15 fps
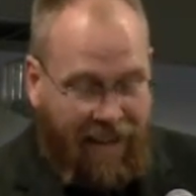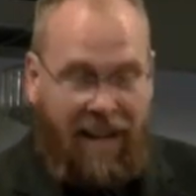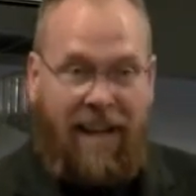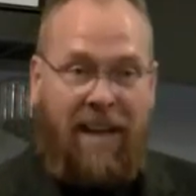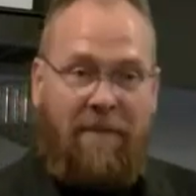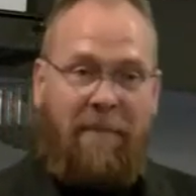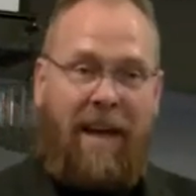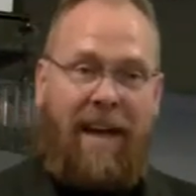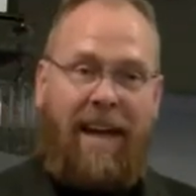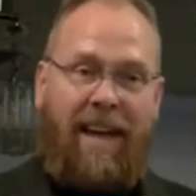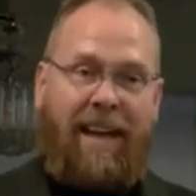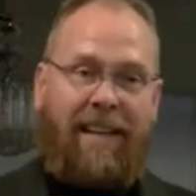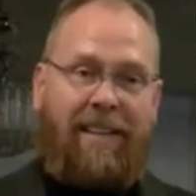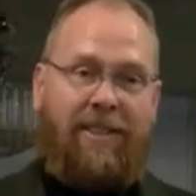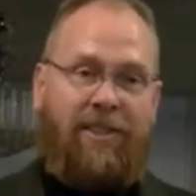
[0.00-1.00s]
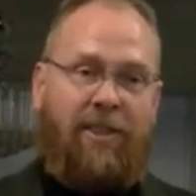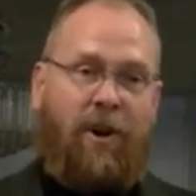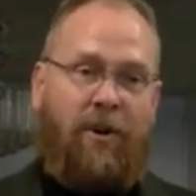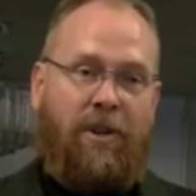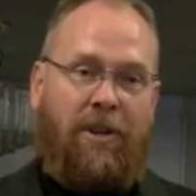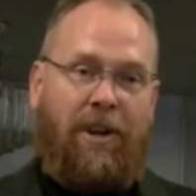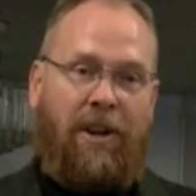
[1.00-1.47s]
Amen.
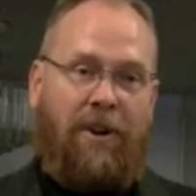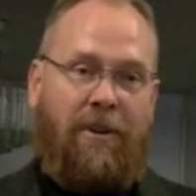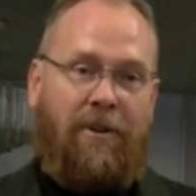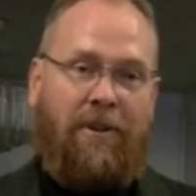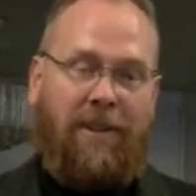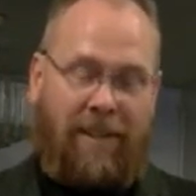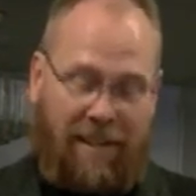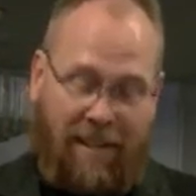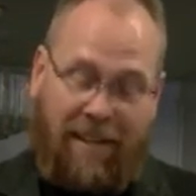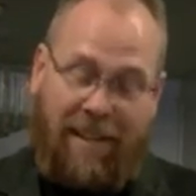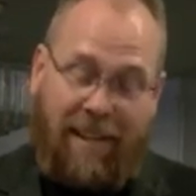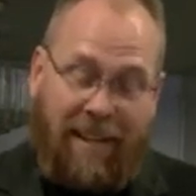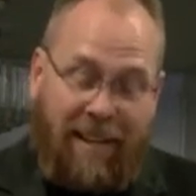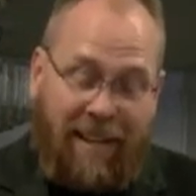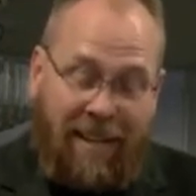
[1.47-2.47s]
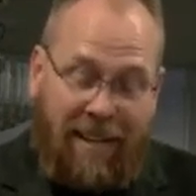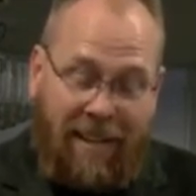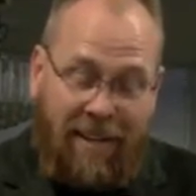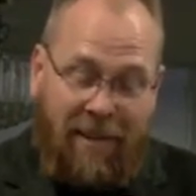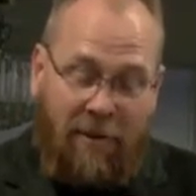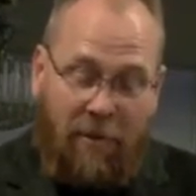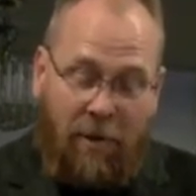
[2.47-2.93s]
So, you know,
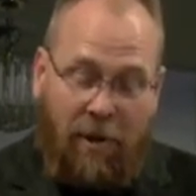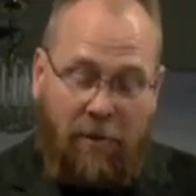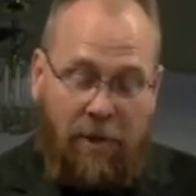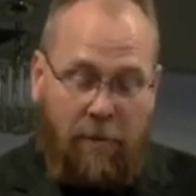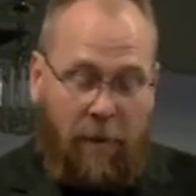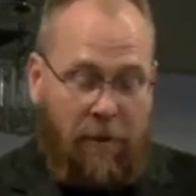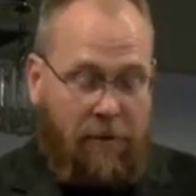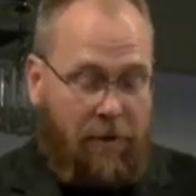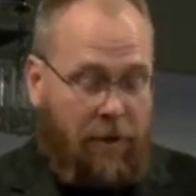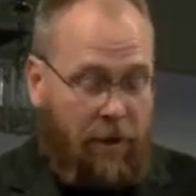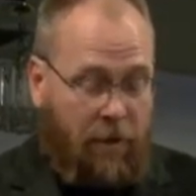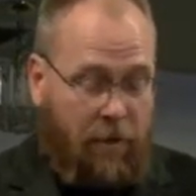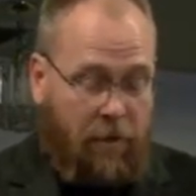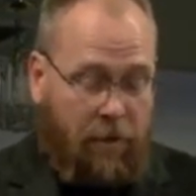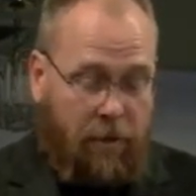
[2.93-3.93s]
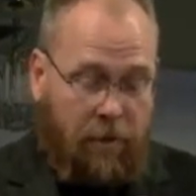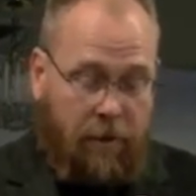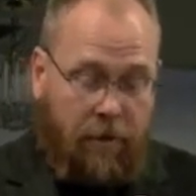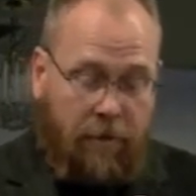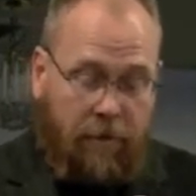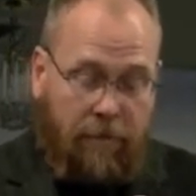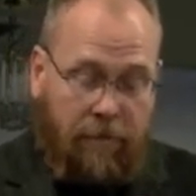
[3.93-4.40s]
what are we supposed to do?
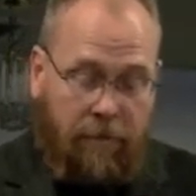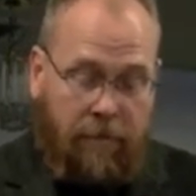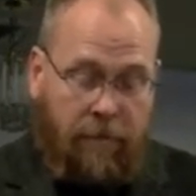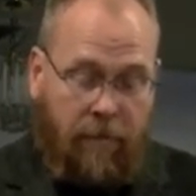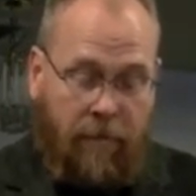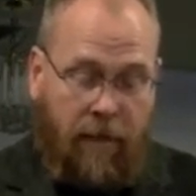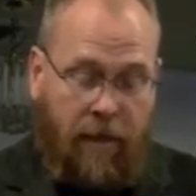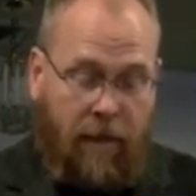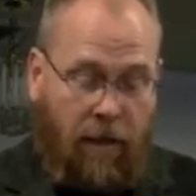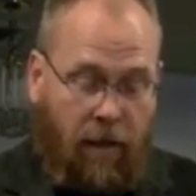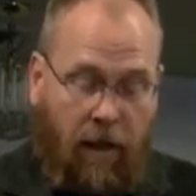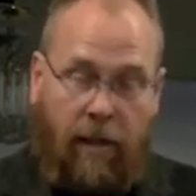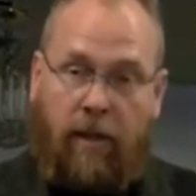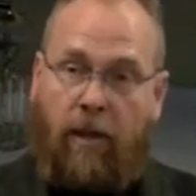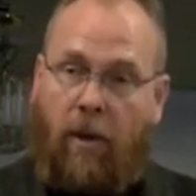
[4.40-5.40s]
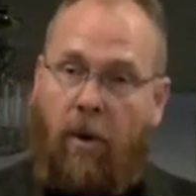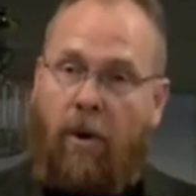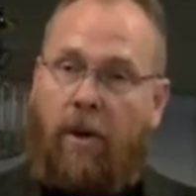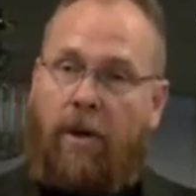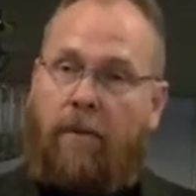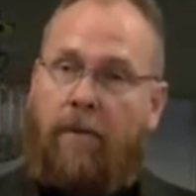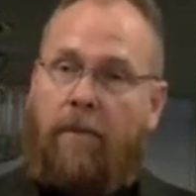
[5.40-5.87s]
Let the
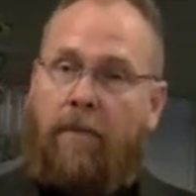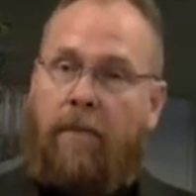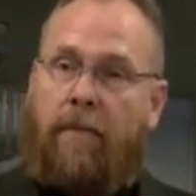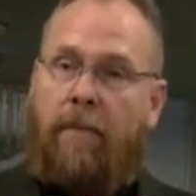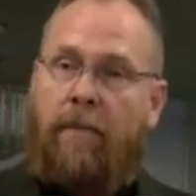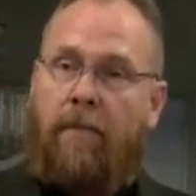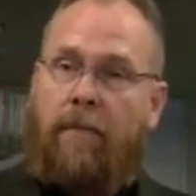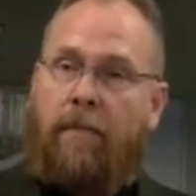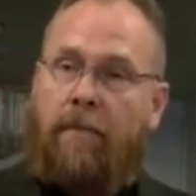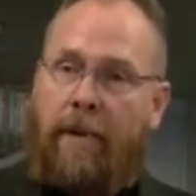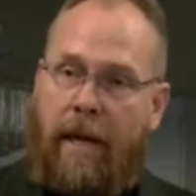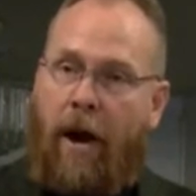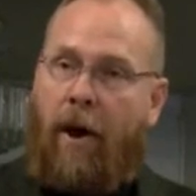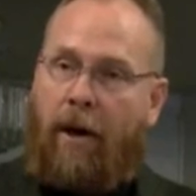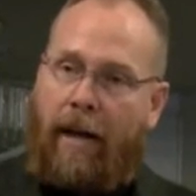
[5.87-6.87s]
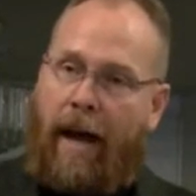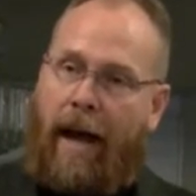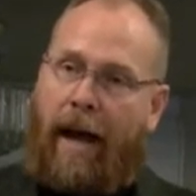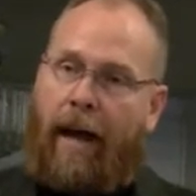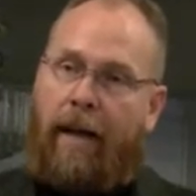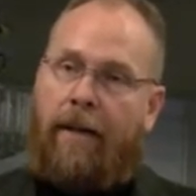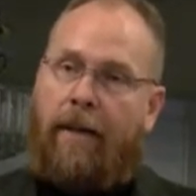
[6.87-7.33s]
Lord be our
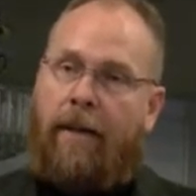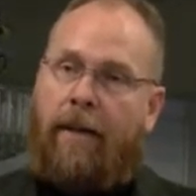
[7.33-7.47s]
guide.